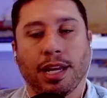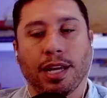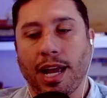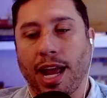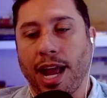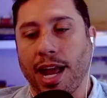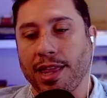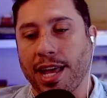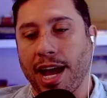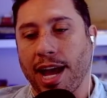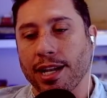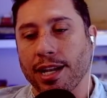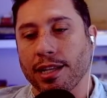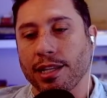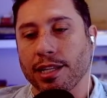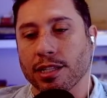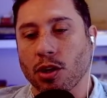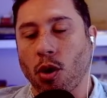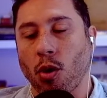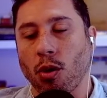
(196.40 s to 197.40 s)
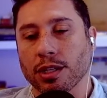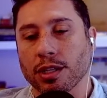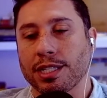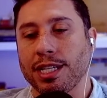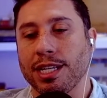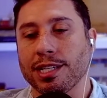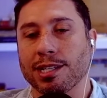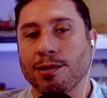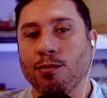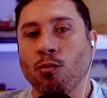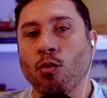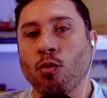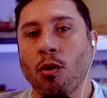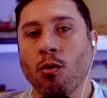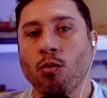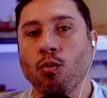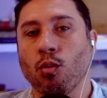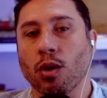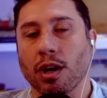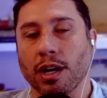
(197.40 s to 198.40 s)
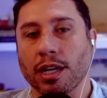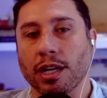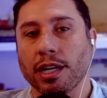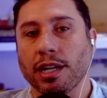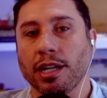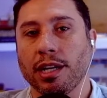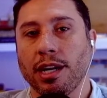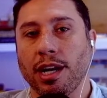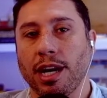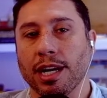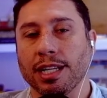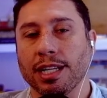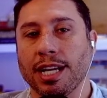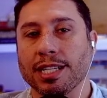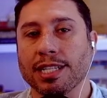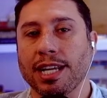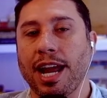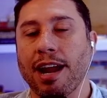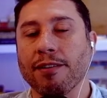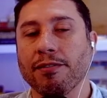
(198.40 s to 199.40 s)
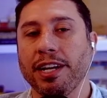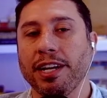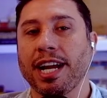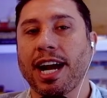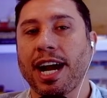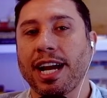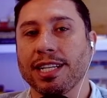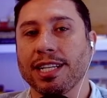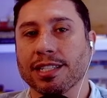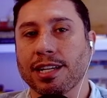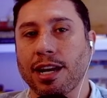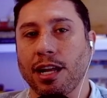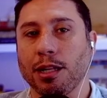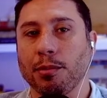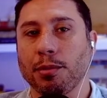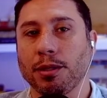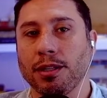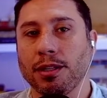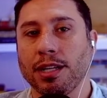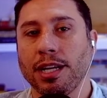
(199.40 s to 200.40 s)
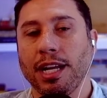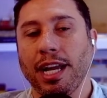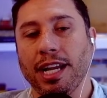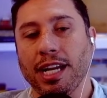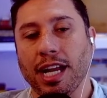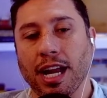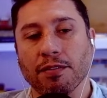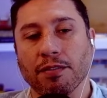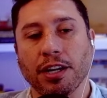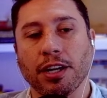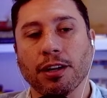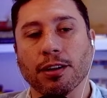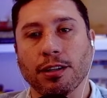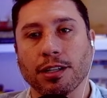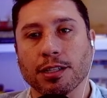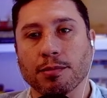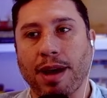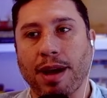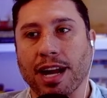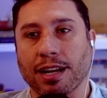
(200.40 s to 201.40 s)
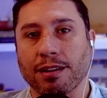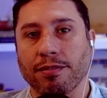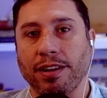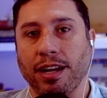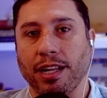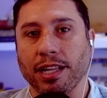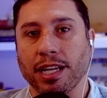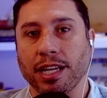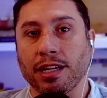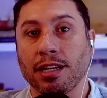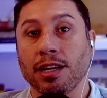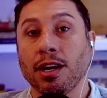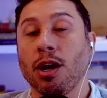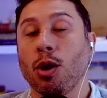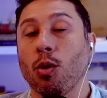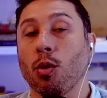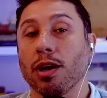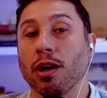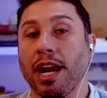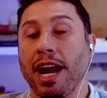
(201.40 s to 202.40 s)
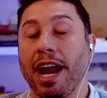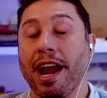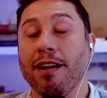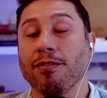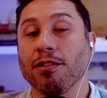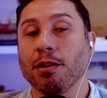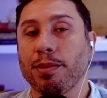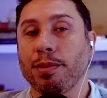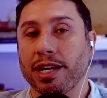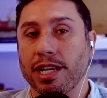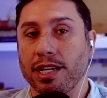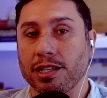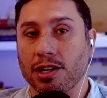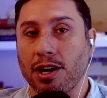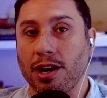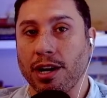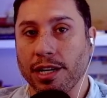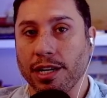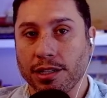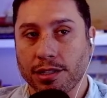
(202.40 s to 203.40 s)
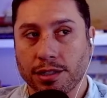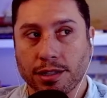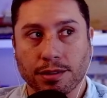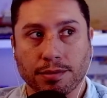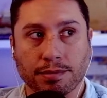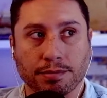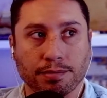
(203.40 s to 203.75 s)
And that this whole system won't work unless every guy is gullible and every girl is Machiavellian, or everybody is honest.